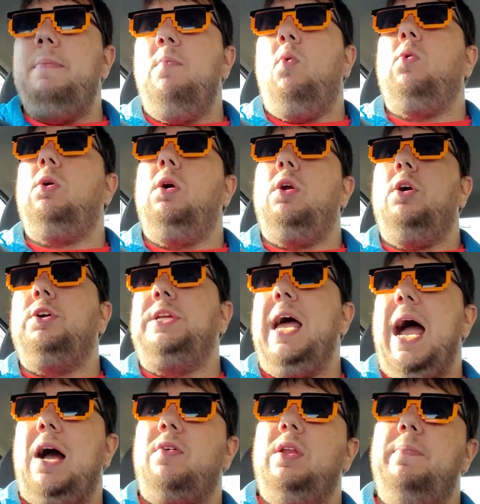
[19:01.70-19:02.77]
more on our
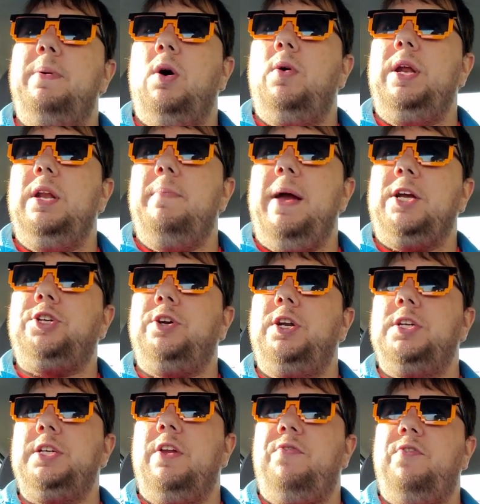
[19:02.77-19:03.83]
tackling ability to make sure he
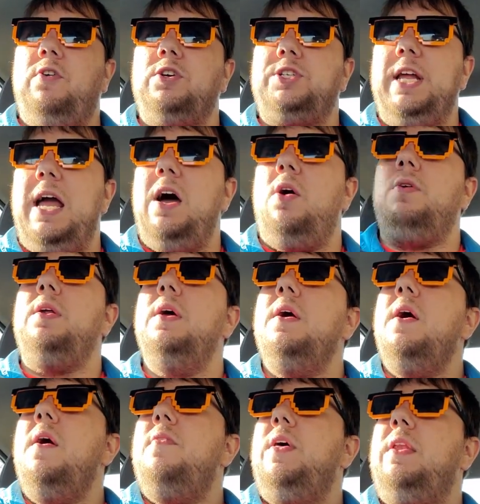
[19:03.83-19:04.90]
doesn't get a first
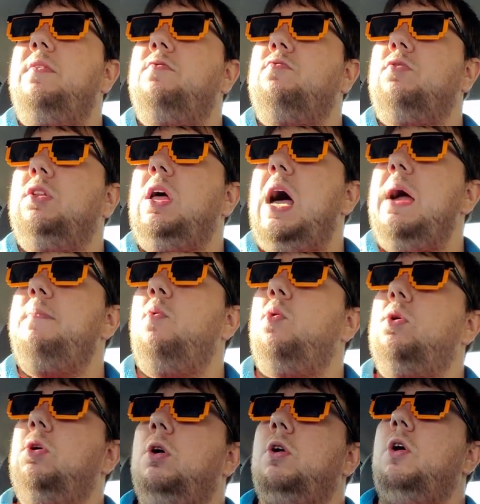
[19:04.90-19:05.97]
down than rely
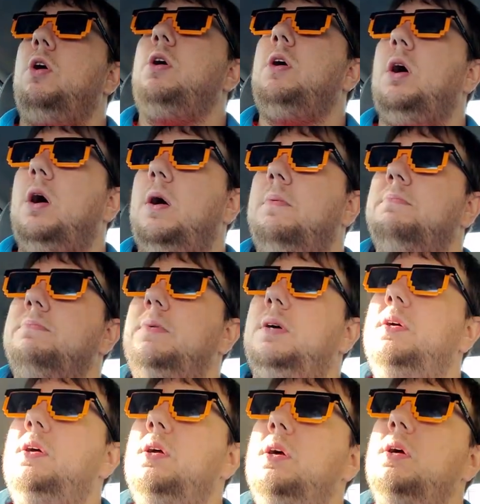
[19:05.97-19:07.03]
more on our,
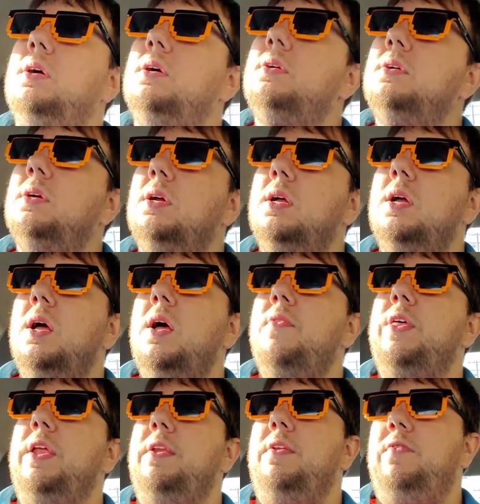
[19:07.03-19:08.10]

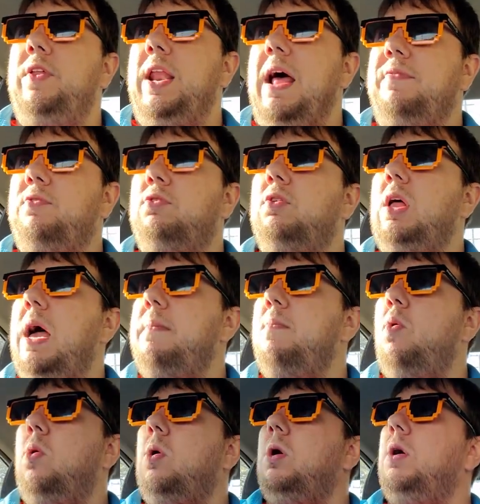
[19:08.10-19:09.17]
than have to rely
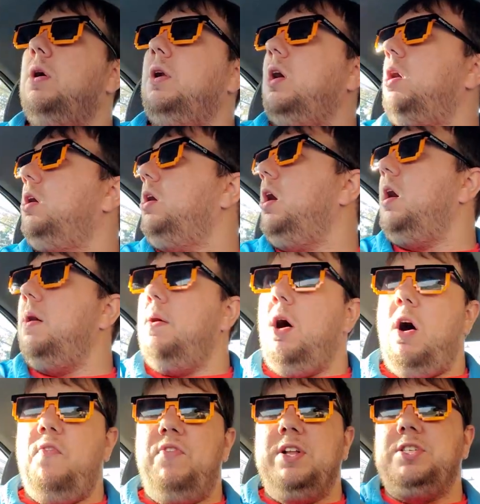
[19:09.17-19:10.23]
more on
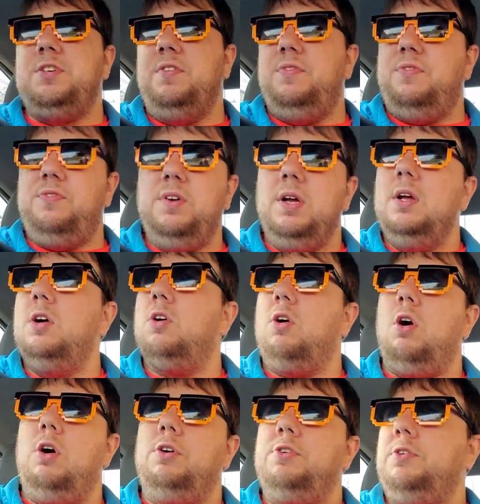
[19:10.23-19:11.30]
our offensive
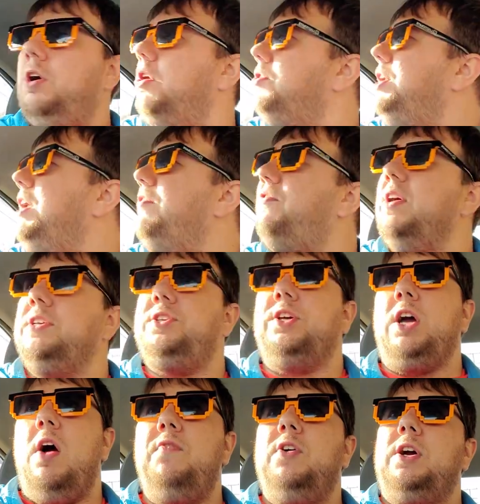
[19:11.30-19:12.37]
or our defense to
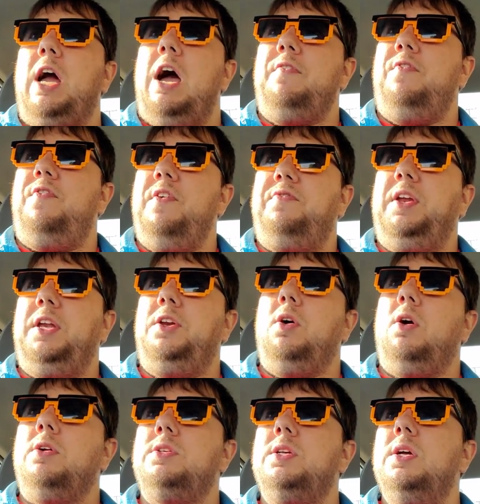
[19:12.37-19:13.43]
cover a guy for 15
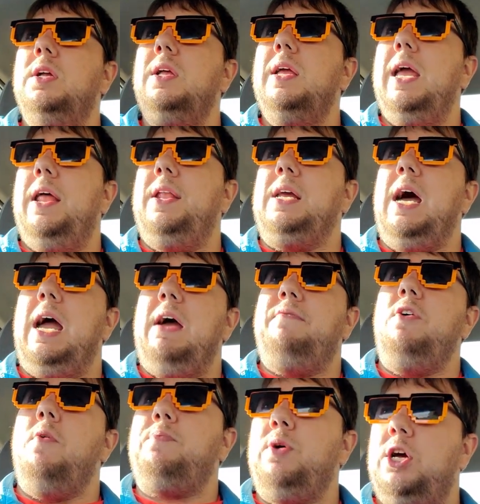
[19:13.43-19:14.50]
yards, and the guy have
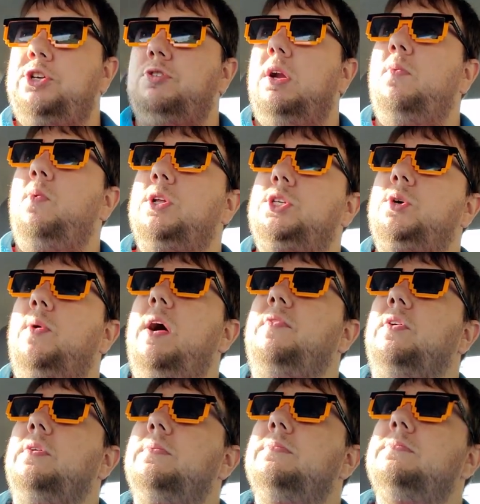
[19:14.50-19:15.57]
no pressure on him whatsoever.